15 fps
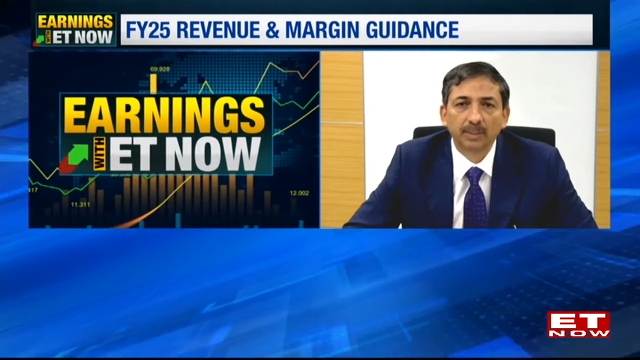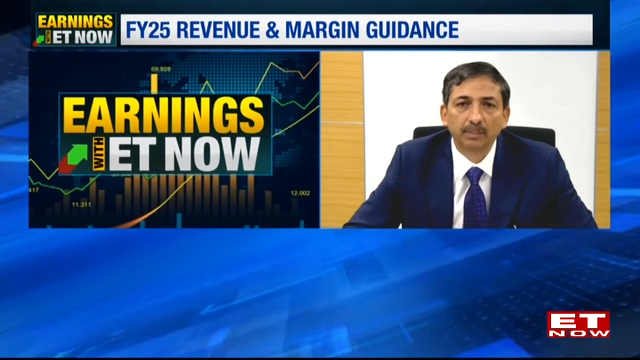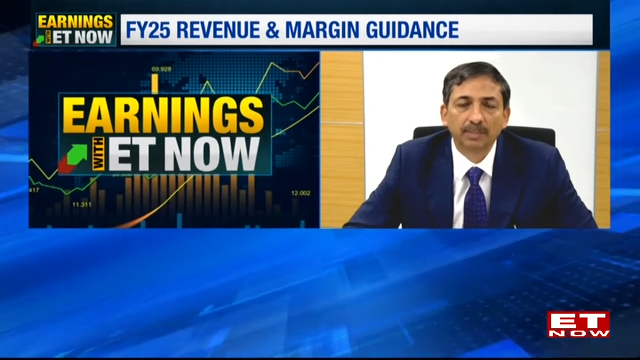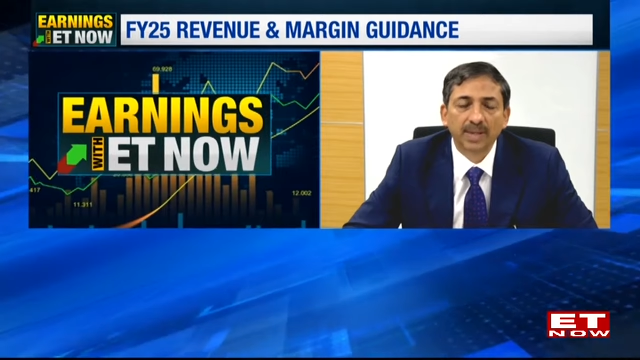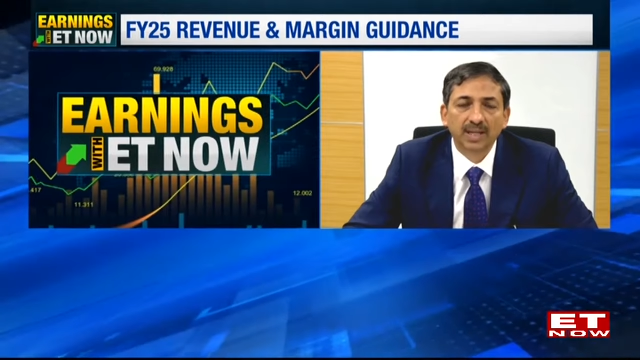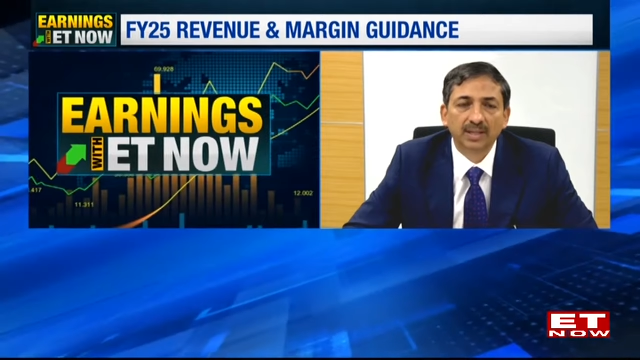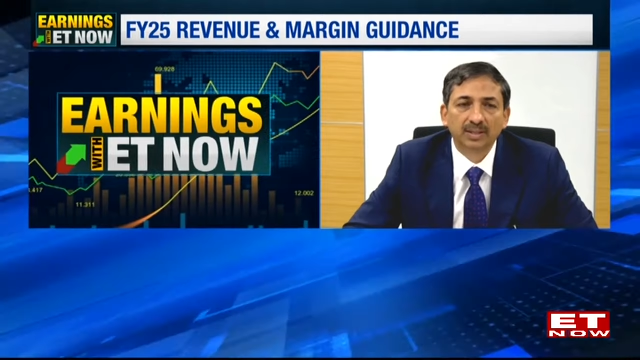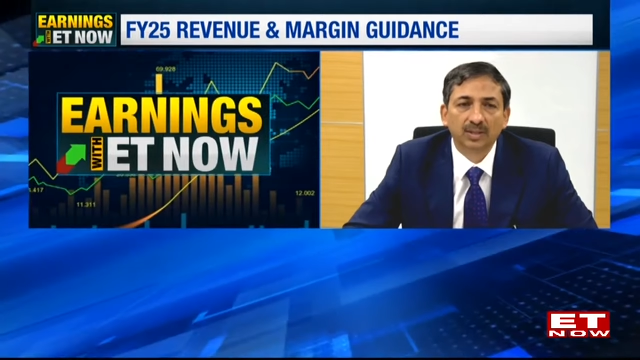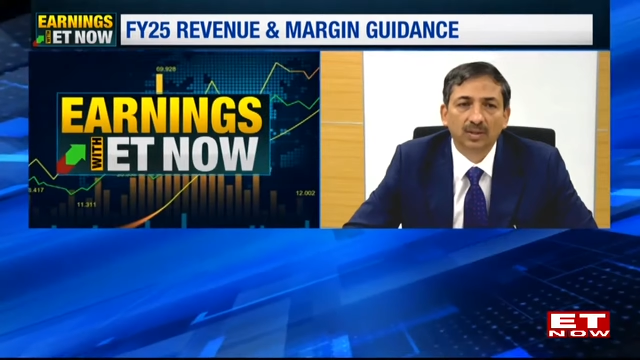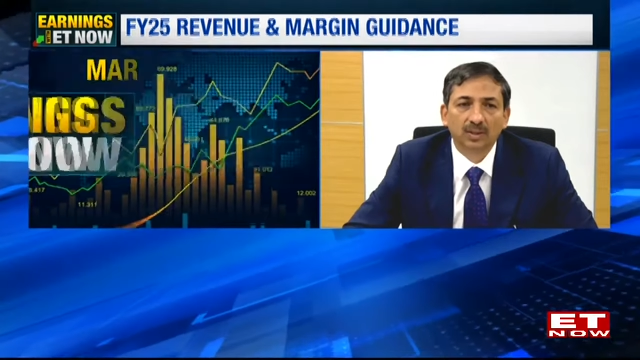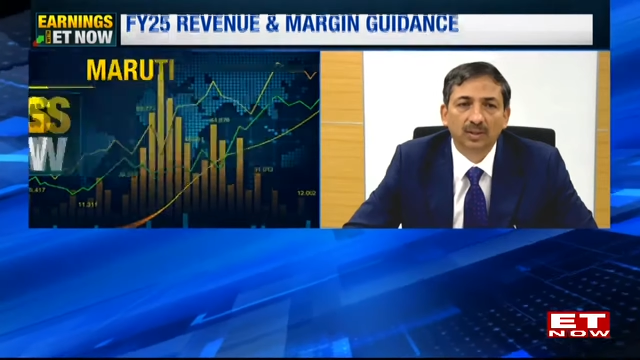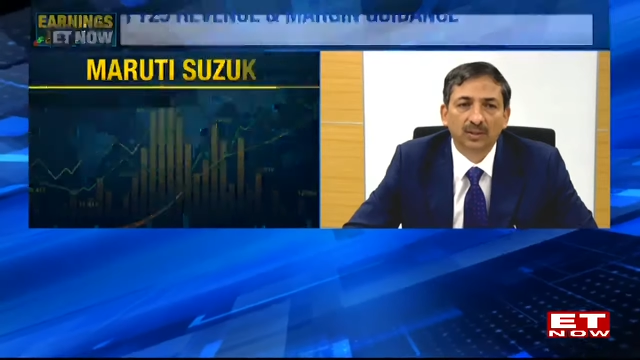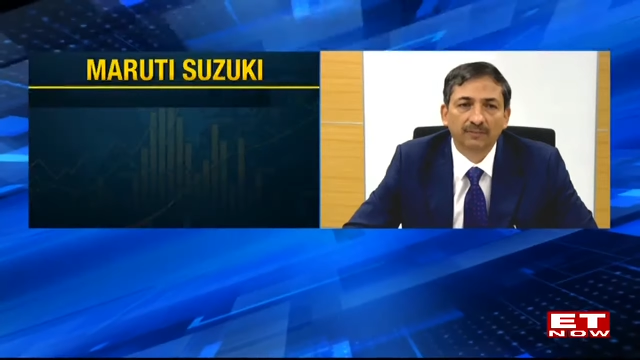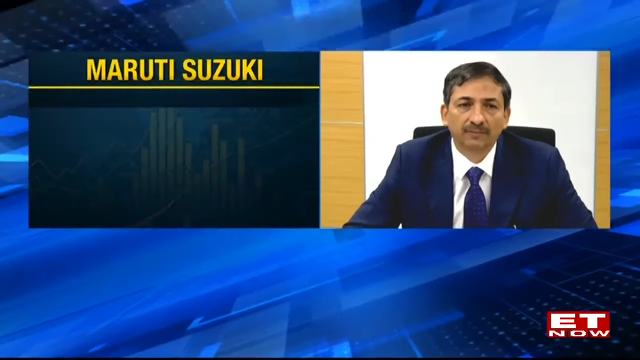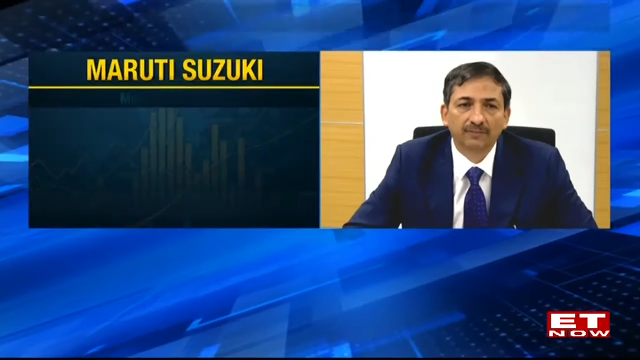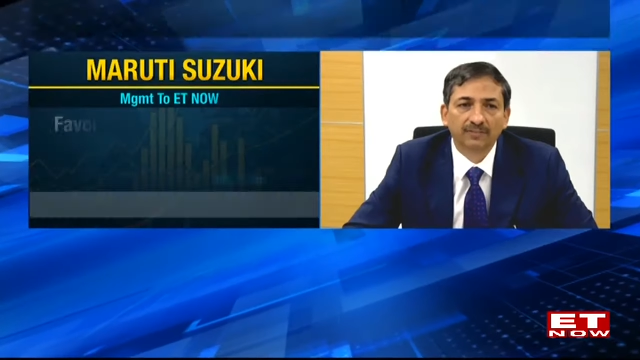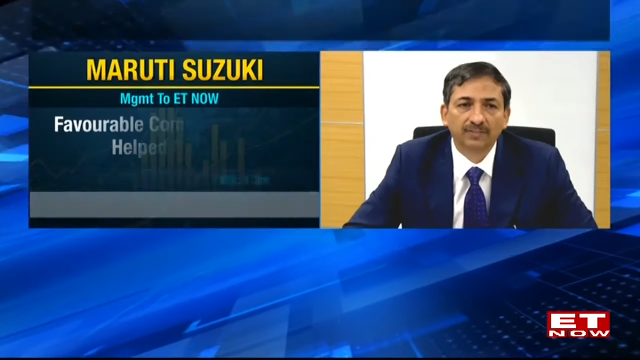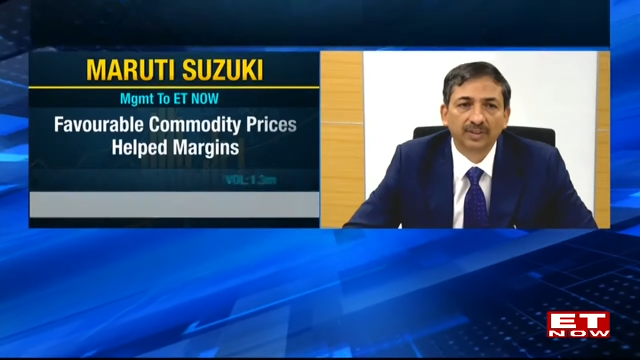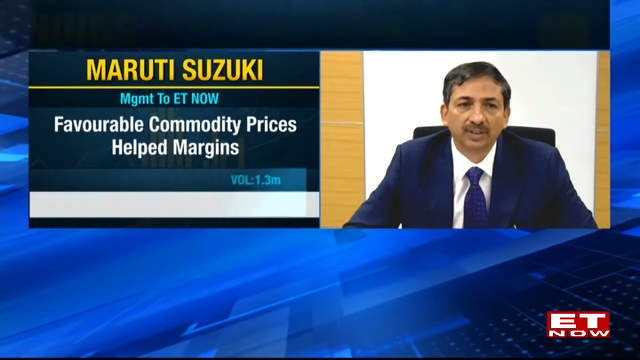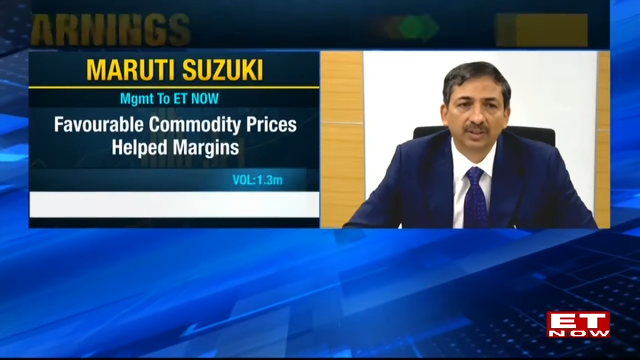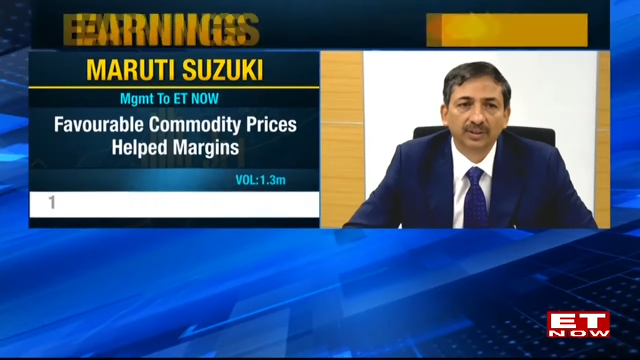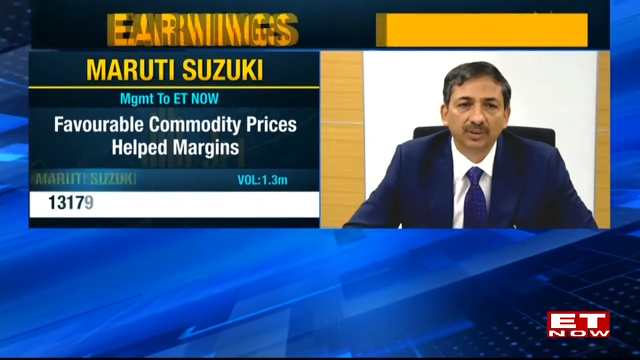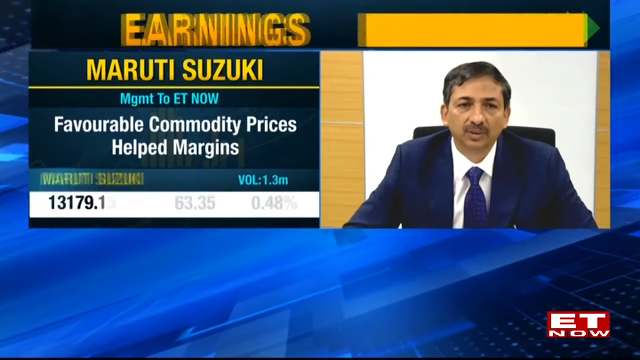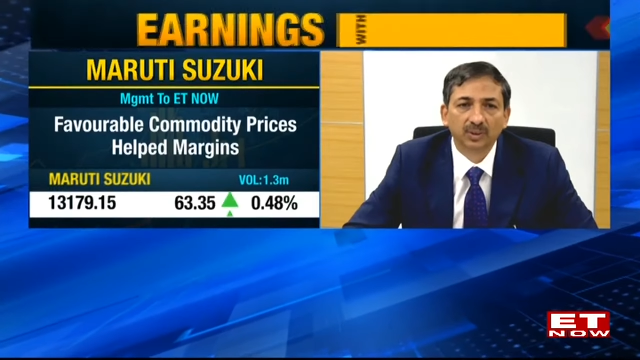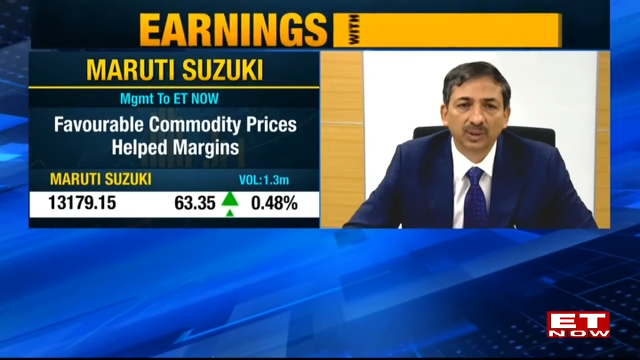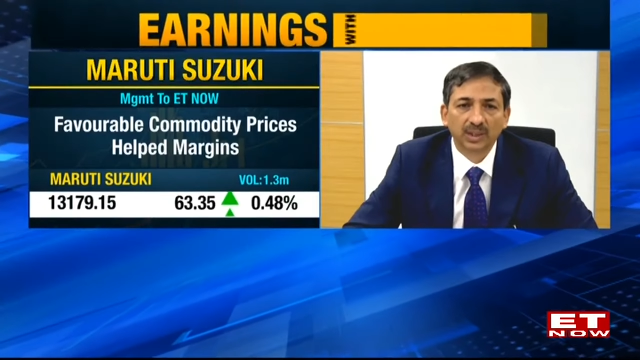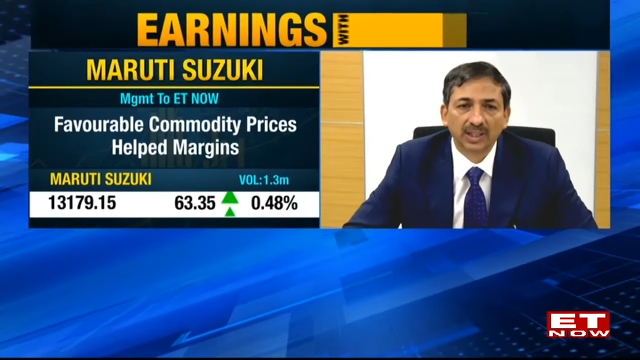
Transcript: impact of you know